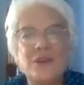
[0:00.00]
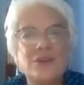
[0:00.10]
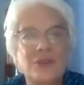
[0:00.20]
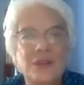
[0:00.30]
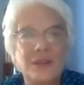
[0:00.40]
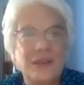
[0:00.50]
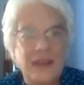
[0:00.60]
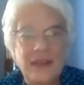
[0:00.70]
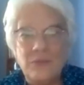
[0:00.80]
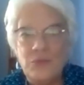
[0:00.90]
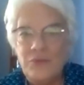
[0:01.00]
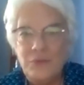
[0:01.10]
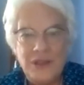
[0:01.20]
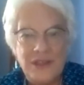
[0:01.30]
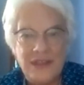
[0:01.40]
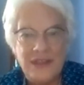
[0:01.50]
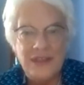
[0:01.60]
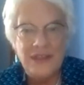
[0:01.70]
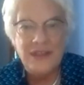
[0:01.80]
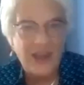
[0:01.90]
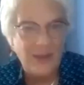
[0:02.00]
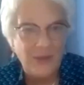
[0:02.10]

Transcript: critical in leading a movement to end child